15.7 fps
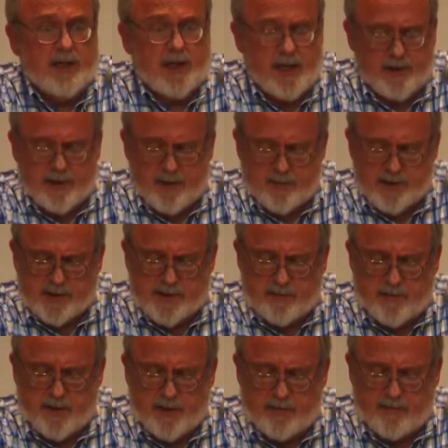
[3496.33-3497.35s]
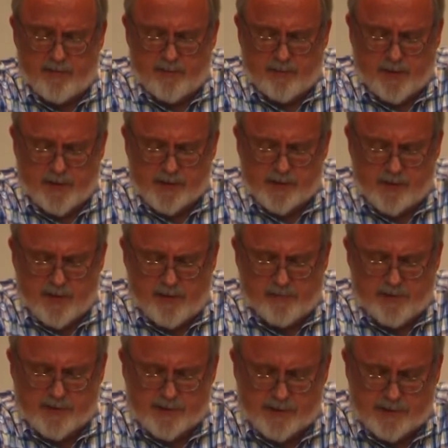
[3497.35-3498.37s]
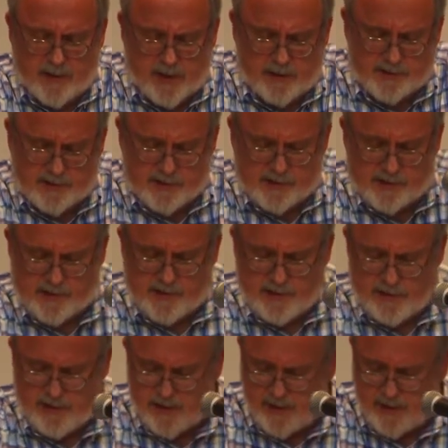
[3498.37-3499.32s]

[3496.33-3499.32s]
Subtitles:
county commission meeting for administrative discussions.